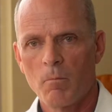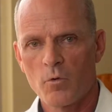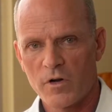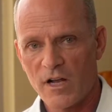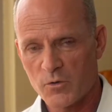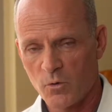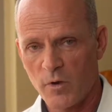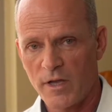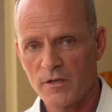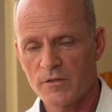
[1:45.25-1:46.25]
more natural
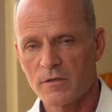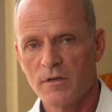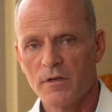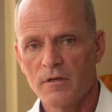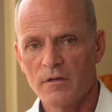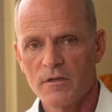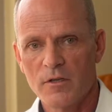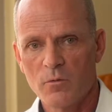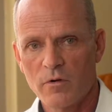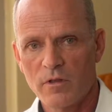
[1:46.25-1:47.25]
ways to
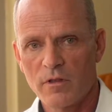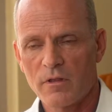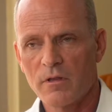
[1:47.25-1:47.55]
deal with